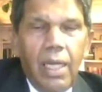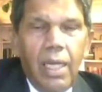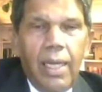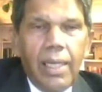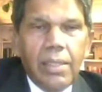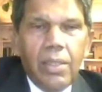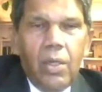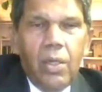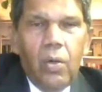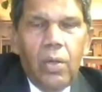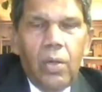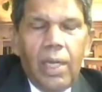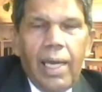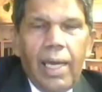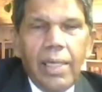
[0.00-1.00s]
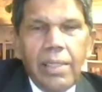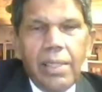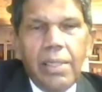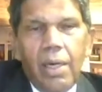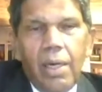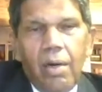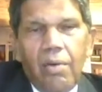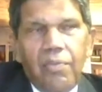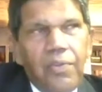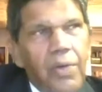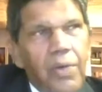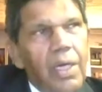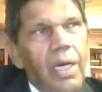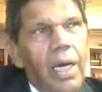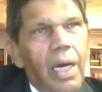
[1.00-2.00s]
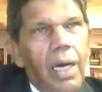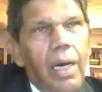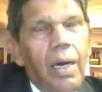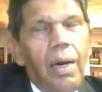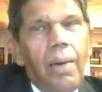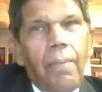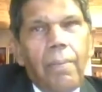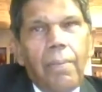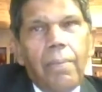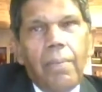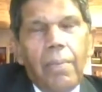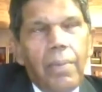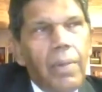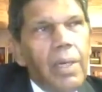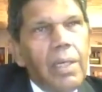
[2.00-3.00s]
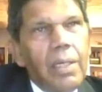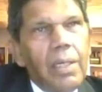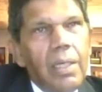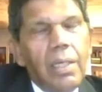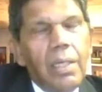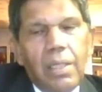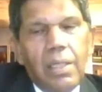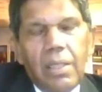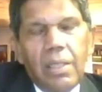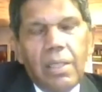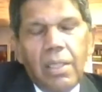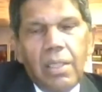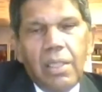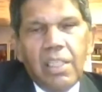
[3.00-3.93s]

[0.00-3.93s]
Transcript: like the whole idea of the